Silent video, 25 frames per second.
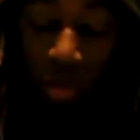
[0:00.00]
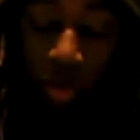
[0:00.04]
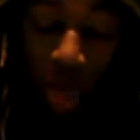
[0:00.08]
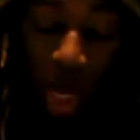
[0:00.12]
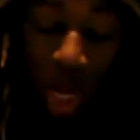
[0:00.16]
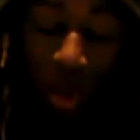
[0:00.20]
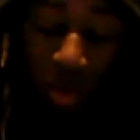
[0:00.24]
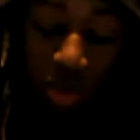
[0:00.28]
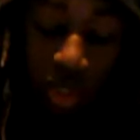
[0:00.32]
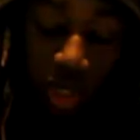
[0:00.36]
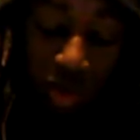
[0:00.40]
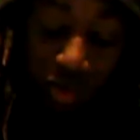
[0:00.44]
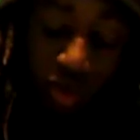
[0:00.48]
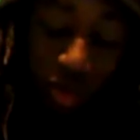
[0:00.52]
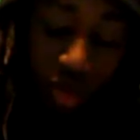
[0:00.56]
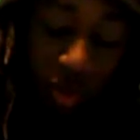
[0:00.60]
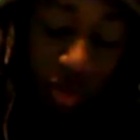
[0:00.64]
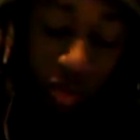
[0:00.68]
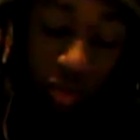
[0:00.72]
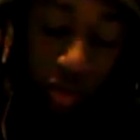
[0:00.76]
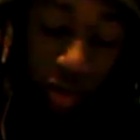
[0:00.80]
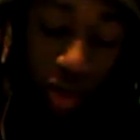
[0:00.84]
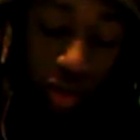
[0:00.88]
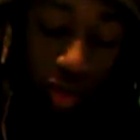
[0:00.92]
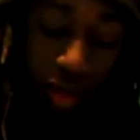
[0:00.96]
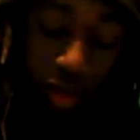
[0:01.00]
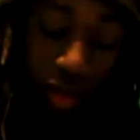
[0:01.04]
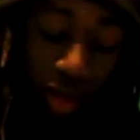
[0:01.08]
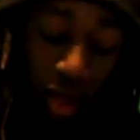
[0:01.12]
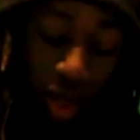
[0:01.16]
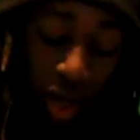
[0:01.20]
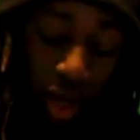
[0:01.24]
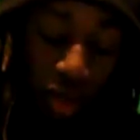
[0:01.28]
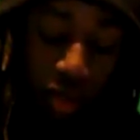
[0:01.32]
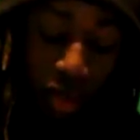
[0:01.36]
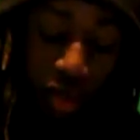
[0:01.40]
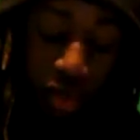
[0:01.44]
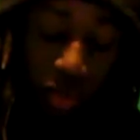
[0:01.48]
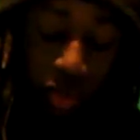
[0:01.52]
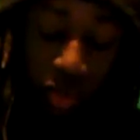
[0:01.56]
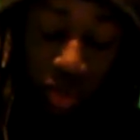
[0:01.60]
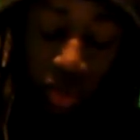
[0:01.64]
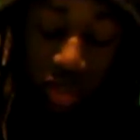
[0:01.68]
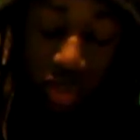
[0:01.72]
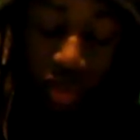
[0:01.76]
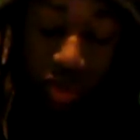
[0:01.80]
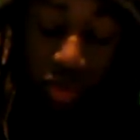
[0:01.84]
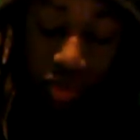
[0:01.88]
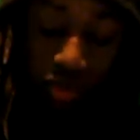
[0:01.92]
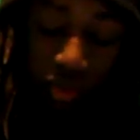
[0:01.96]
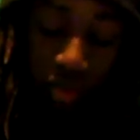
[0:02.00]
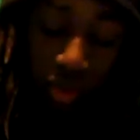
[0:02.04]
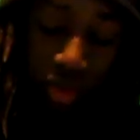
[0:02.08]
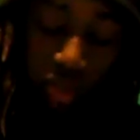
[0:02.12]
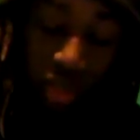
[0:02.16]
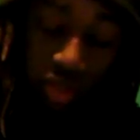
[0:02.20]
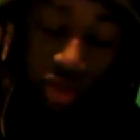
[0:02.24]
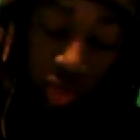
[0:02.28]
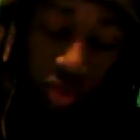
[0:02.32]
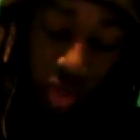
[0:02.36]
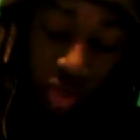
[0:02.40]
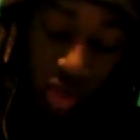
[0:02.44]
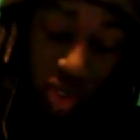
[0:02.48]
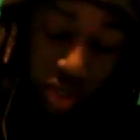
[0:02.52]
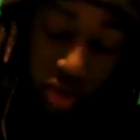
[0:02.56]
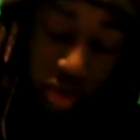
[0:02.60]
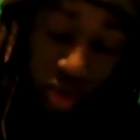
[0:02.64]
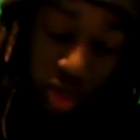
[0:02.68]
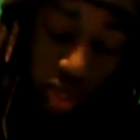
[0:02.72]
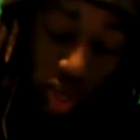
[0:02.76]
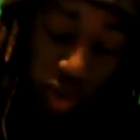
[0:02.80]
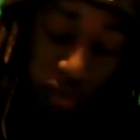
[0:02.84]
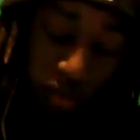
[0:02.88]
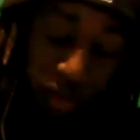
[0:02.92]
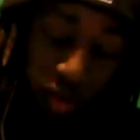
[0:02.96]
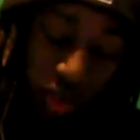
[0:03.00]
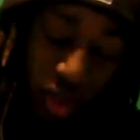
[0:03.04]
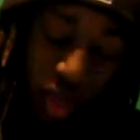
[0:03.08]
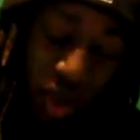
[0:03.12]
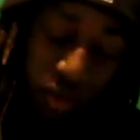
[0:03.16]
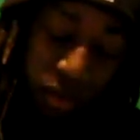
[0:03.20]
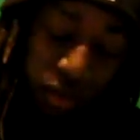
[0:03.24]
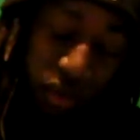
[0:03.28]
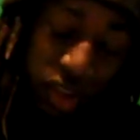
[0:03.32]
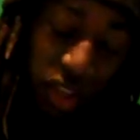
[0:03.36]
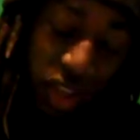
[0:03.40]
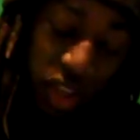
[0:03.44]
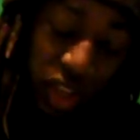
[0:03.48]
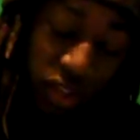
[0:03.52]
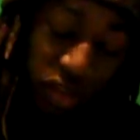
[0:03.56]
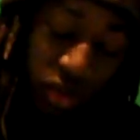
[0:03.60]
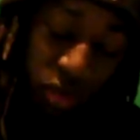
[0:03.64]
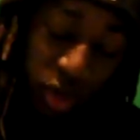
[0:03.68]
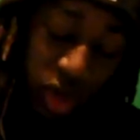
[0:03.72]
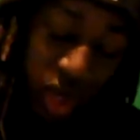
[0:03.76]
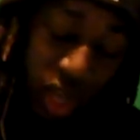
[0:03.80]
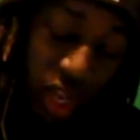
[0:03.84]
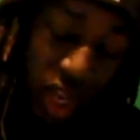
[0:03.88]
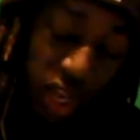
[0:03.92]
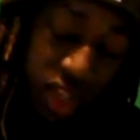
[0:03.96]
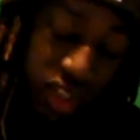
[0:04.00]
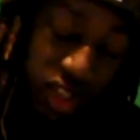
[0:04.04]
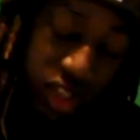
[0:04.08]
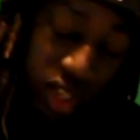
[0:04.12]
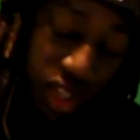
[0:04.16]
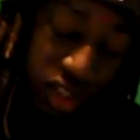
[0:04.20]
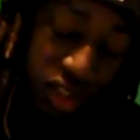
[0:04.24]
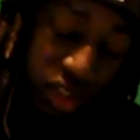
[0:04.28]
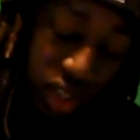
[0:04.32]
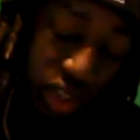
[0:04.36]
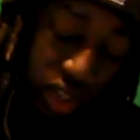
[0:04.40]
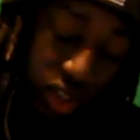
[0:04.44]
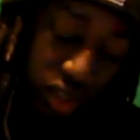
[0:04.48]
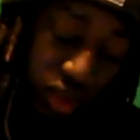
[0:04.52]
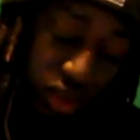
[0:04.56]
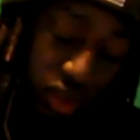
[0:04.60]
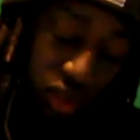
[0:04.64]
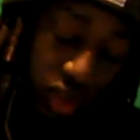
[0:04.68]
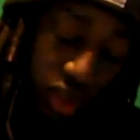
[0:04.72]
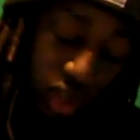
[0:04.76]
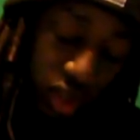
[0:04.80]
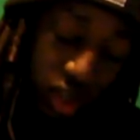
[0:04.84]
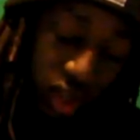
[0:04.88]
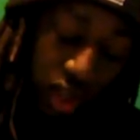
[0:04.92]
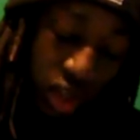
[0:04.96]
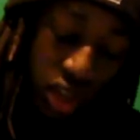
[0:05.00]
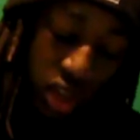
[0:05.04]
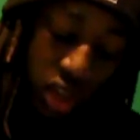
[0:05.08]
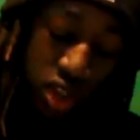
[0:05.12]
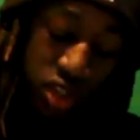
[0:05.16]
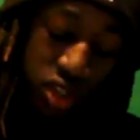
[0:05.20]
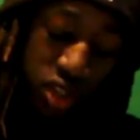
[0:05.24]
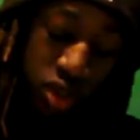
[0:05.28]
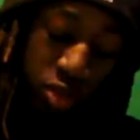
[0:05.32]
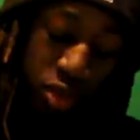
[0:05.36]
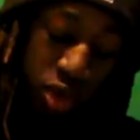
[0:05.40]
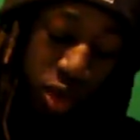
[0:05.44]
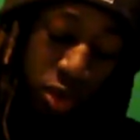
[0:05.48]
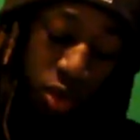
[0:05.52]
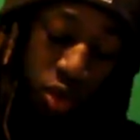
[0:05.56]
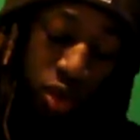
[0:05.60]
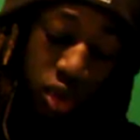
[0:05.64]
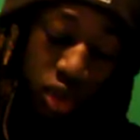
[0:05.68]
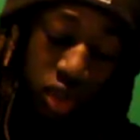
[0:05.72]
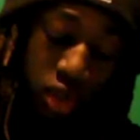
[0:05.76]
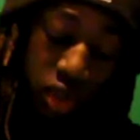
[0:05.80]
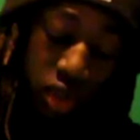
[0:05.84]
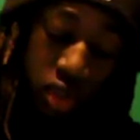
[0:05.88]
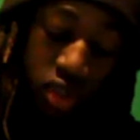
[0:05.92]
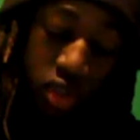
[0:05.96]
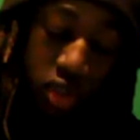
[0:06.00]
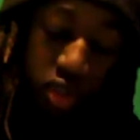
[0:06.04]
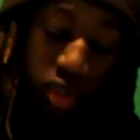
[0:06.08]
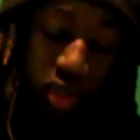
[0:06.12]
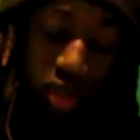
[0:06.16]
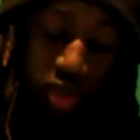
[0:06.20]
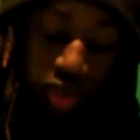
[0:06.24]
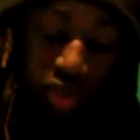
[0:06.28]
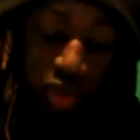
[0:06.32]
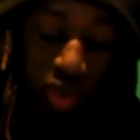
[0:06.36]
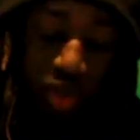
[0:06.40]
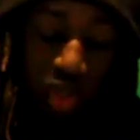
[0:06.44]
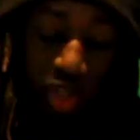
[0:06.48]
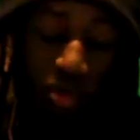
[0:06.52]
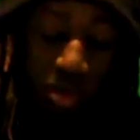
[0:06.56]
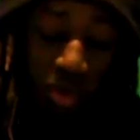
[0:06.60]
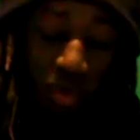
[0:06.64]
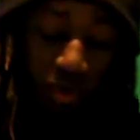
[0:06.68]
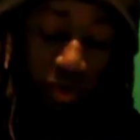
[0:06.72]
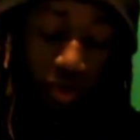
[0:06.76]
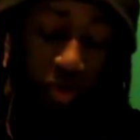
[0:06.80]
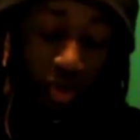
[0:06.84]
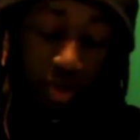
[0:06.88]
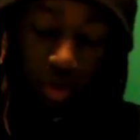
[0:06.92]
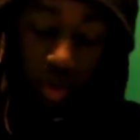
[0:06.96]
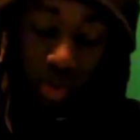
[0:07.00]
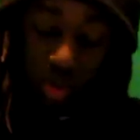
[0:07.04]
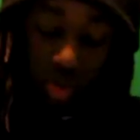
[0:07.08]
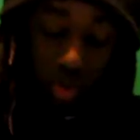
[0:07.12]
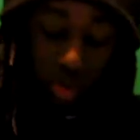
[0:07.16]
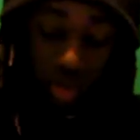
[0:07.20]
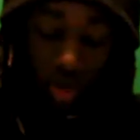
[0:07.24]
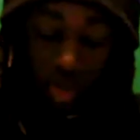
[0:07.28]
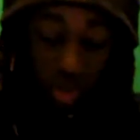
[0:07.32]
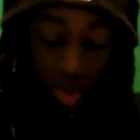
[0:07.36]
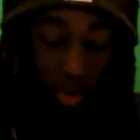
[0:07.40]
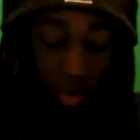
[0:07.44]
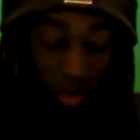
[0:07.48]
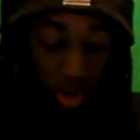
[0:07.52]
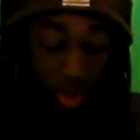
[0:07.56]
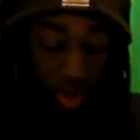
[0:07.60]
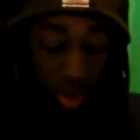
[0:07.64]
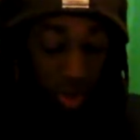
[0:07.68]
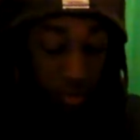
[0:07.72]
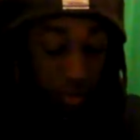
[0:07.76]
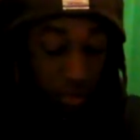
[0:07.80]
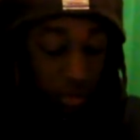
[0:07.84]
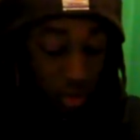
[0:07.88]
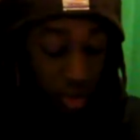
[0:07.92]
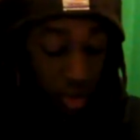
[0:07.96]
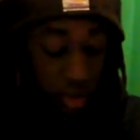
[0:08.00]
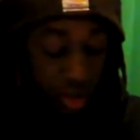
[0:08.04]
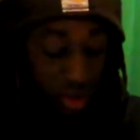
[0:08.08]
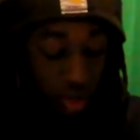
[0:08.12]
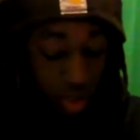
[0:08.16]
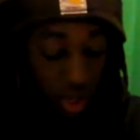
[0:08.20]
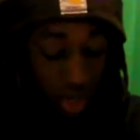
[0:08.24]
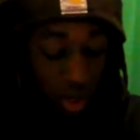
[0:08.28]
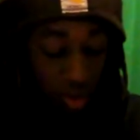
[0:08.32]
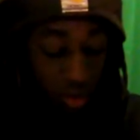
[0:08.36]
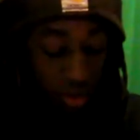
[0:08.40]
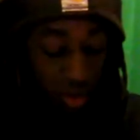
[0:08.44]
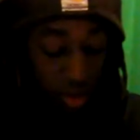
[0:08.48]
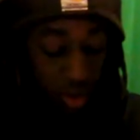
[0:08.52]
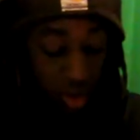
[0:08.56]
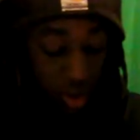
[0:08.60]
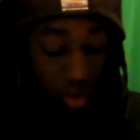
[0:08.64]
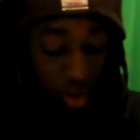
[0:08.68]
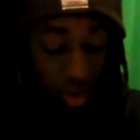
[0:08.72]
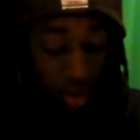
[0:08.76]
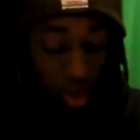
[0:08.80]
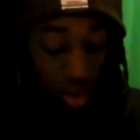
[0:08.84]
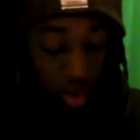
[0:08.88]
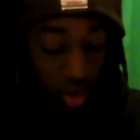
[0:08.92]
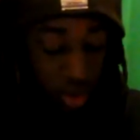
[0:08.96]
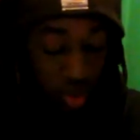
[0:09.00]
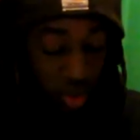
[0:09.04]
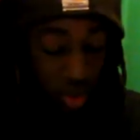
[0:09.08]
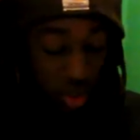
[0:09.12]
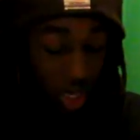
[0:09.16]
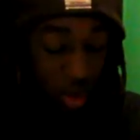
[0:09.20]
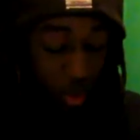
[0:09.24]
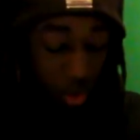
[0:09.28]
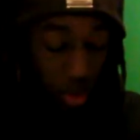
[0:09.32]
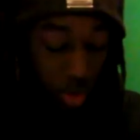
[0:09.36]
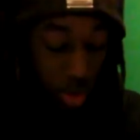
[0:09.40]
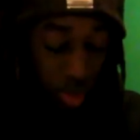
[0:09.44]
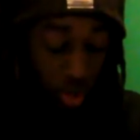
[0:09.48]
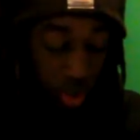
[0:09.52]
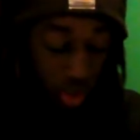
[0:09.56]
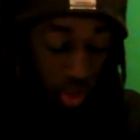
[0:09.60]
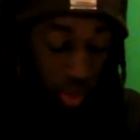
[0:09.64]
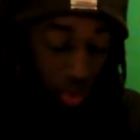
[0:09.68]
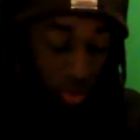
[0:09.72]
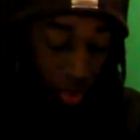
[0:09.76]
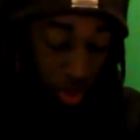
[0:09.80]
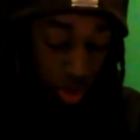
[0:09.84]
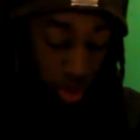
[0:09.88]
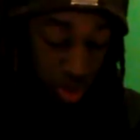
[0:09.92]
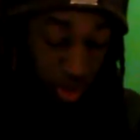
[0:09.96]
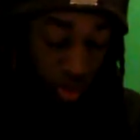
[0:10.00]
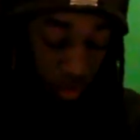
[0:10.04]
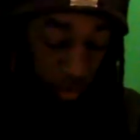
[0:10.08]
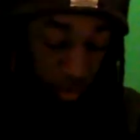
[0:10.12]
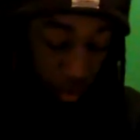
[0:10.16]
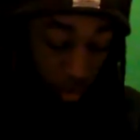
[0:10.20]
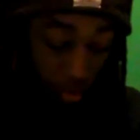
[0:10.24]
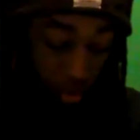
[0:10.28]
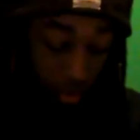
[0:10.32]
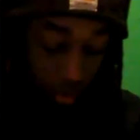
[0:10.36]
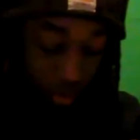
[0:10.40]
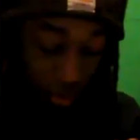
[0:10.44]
pop shove it before I learned ollies, which is really strange, because I feel like everybody has that thing though. Like, some people learn certain tricks before certain tricks. I mean, I feel like just how skateboarding is, everybody's different.